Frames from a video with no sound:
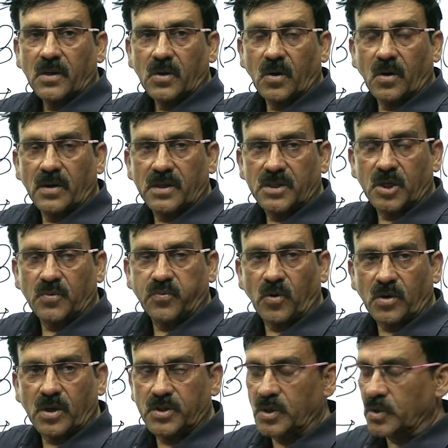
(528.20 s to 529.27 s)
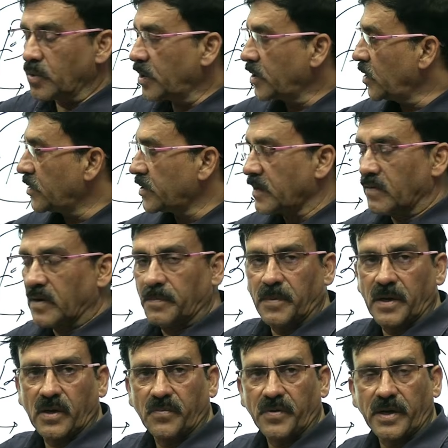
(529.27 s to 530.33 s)
Congress is focusing only on
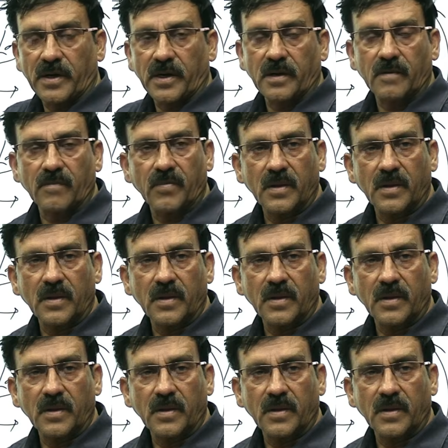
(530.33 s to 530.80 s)
development of India.